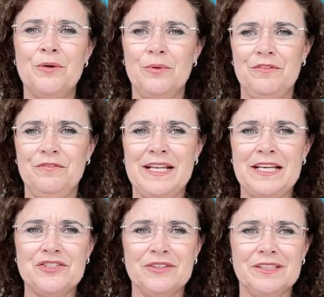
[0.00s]
with
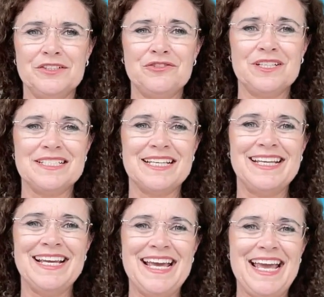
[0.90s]
financial
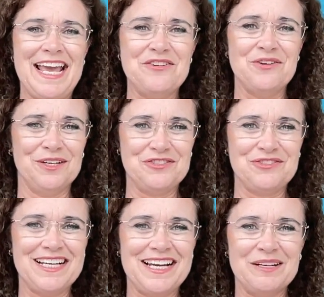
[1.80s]
literacy and knowledge
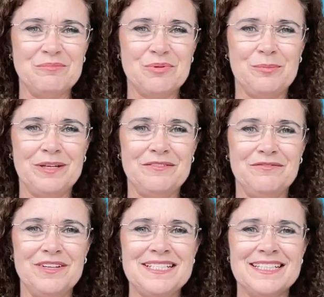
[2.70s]
regarding property
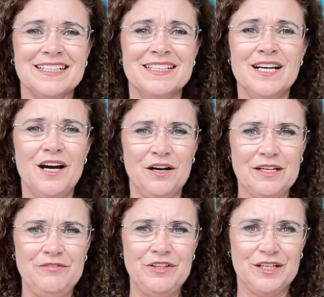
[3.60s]
investing. I'll
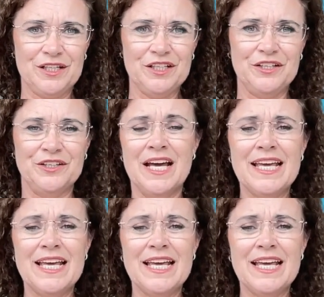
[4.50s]
give you a clue.